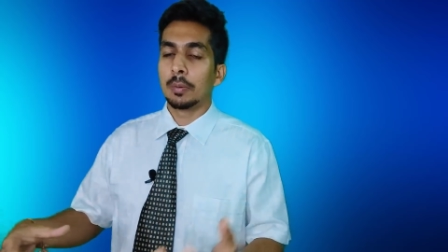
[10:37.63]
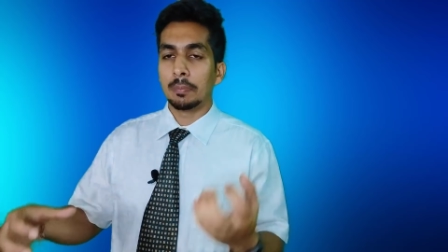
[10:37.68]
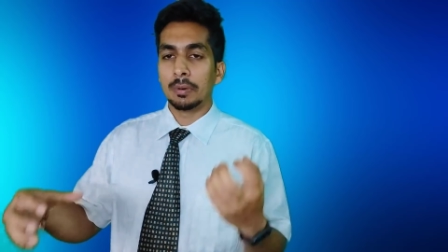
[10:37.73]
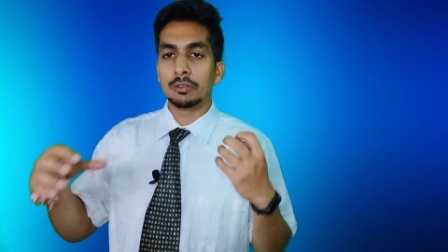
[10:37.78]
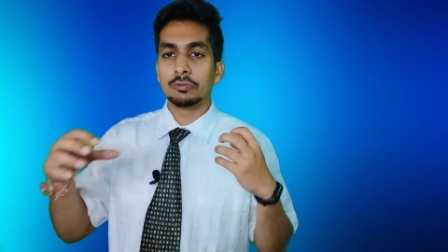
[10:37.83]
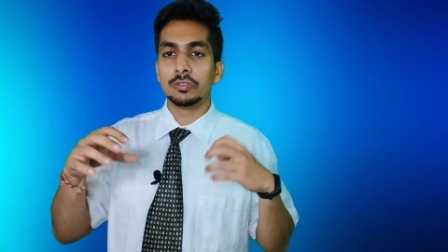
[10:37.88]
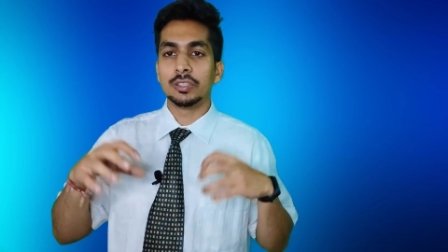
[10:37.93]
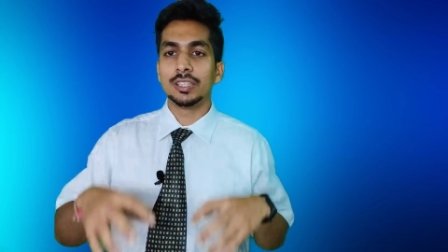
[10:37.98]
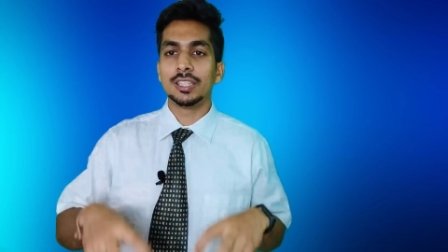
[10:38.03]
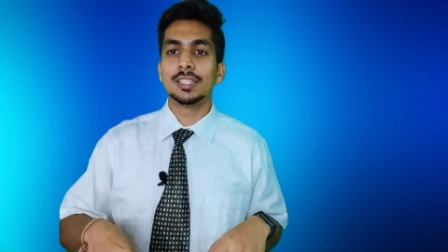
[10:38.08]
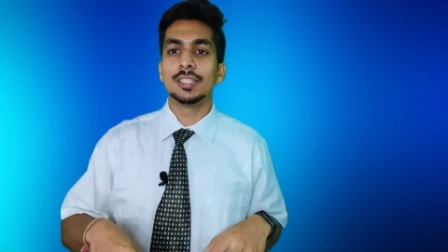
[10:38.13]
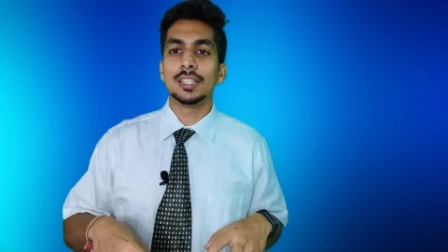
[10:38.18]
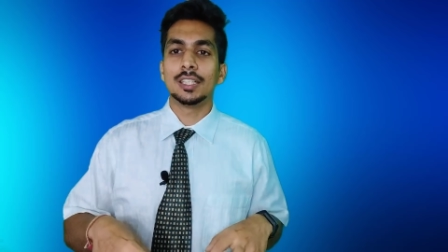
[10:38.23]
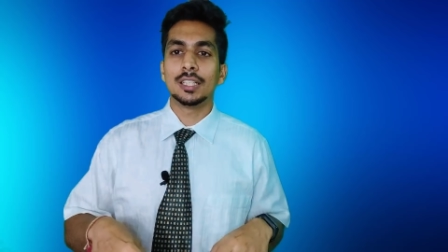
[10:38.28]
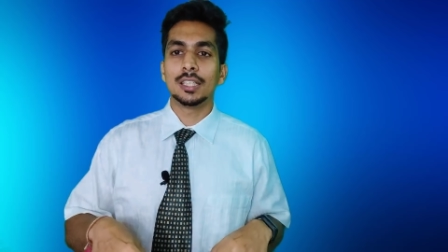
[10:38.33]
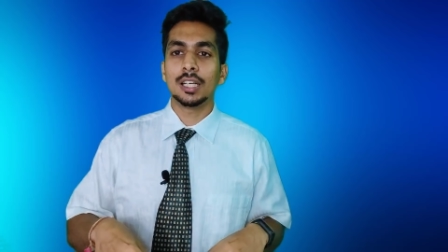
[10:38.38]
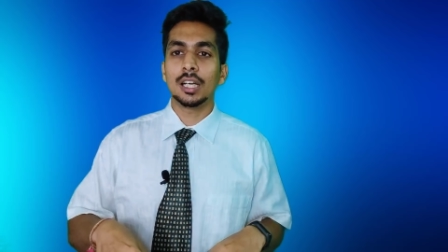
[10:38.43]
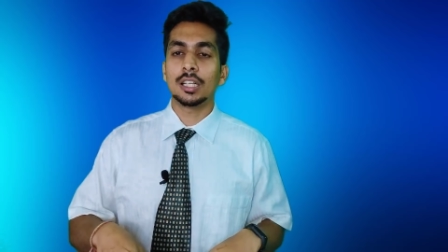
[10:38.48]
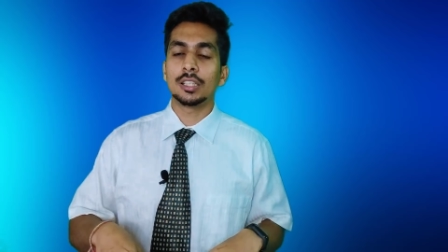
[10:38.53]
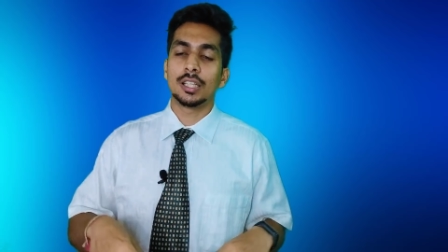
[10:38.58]
But within
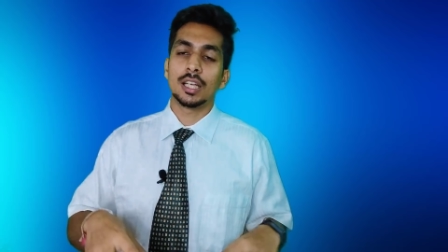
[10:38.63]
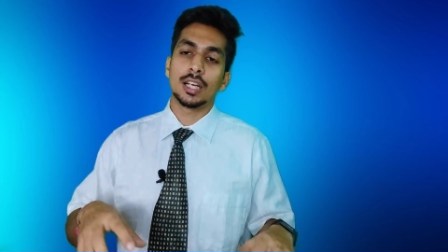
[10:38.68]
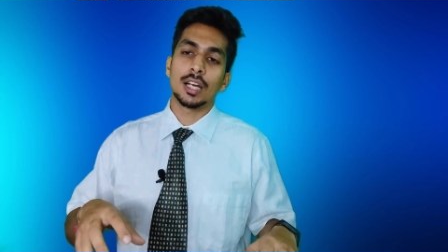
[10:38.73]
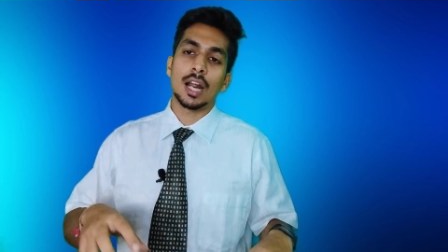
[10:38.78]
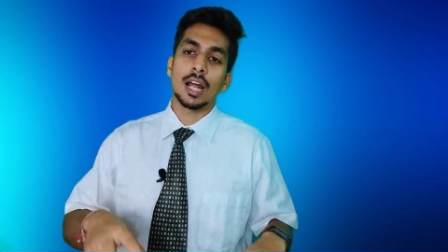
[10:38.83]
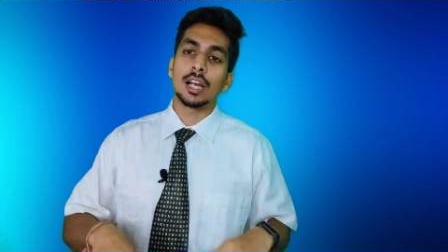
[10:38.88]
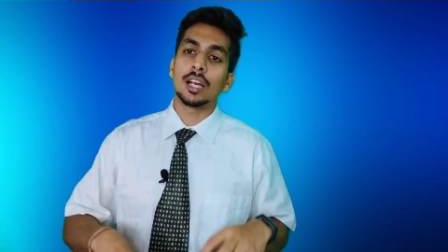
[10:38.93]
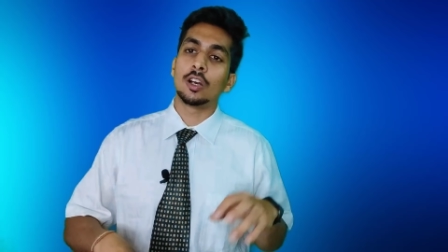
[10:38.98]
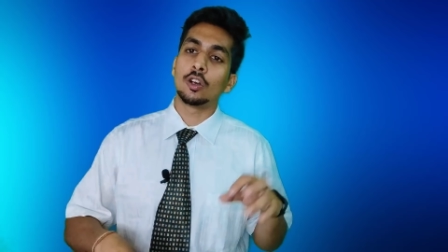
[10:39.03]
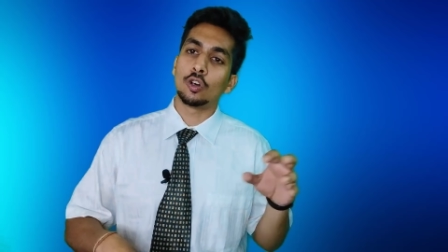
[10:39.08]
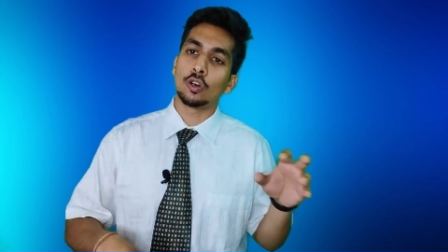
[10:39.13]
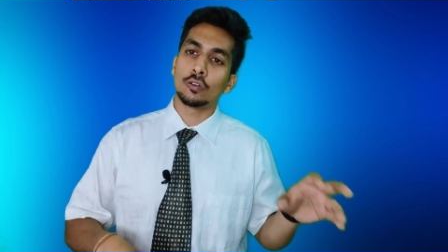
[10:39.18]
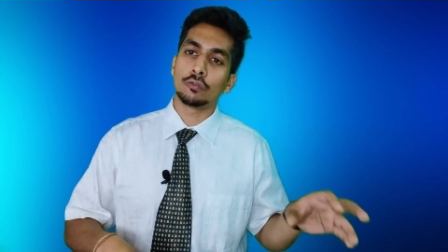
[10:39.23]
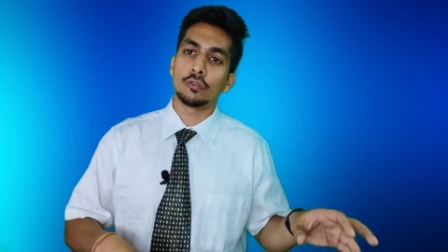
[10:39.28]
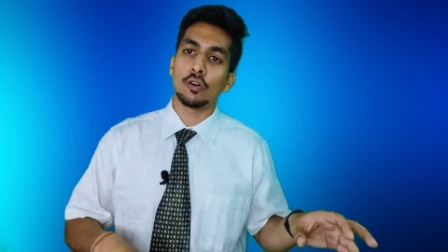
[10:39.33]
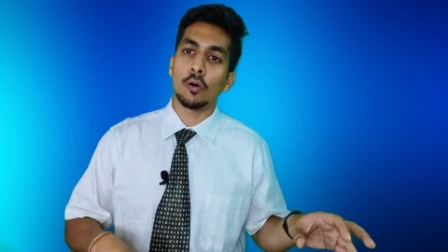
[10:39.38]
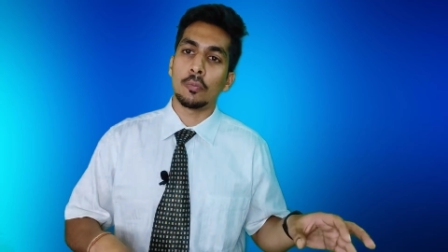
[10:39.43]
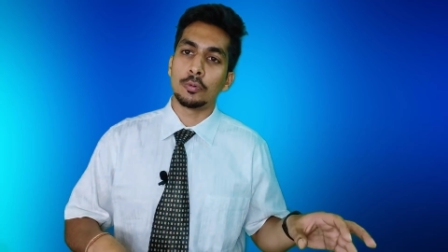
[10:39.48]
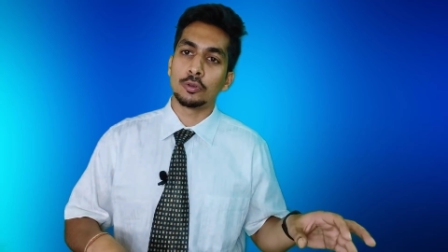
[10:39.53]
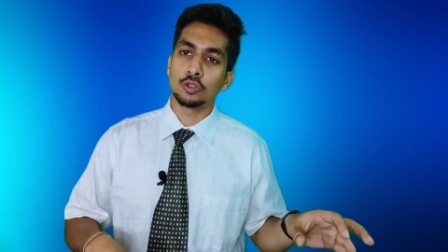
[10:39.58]
India, there are a lot
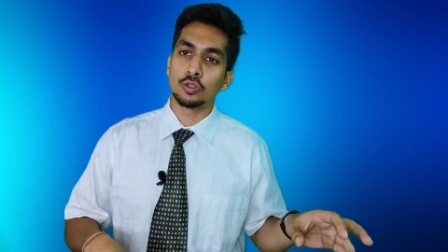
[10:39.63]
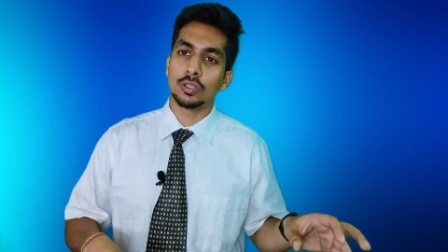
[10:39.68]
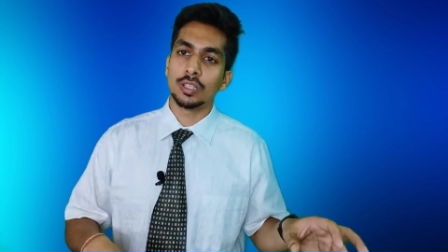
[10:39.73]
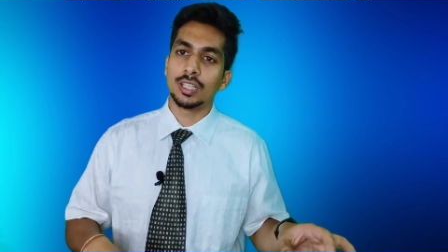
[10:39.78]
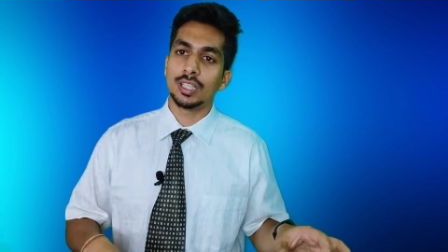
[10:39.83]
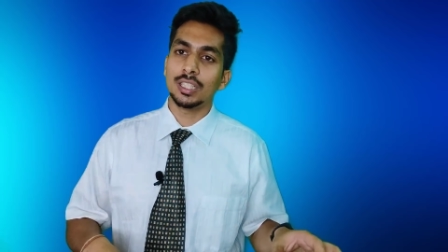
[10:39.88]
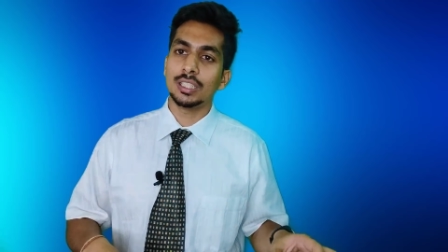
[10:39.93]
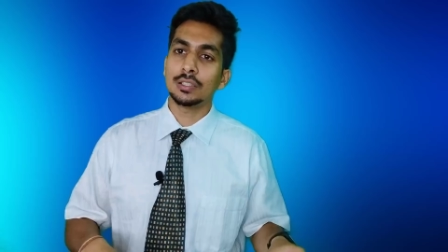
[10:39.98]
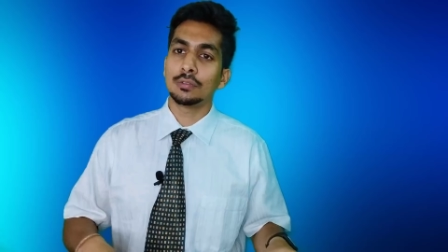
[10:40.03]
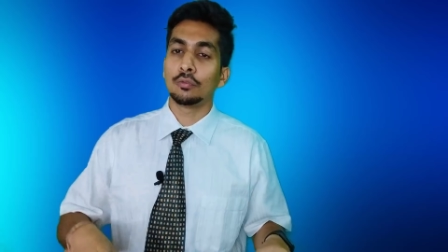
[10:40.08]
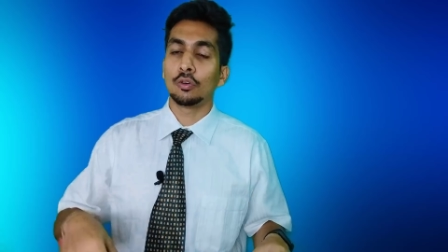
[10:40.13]
of opportunities